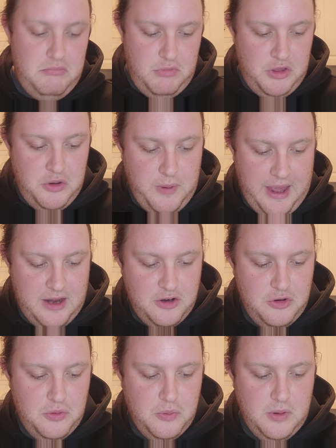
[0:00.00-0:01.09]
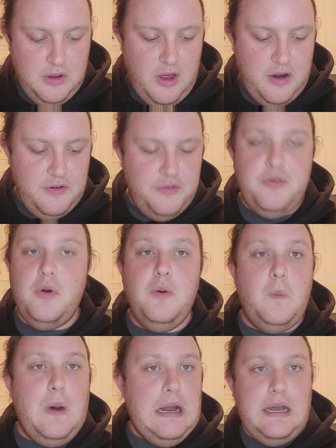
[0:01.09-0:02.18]
you can do a lot of
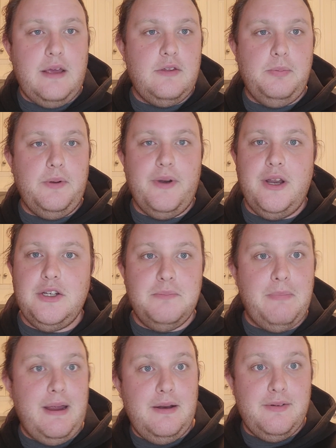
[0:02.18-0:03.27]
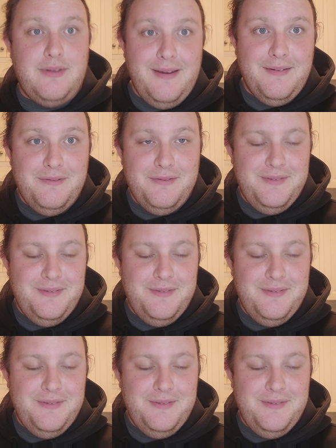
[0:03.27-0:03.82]
wine exploration by yourself,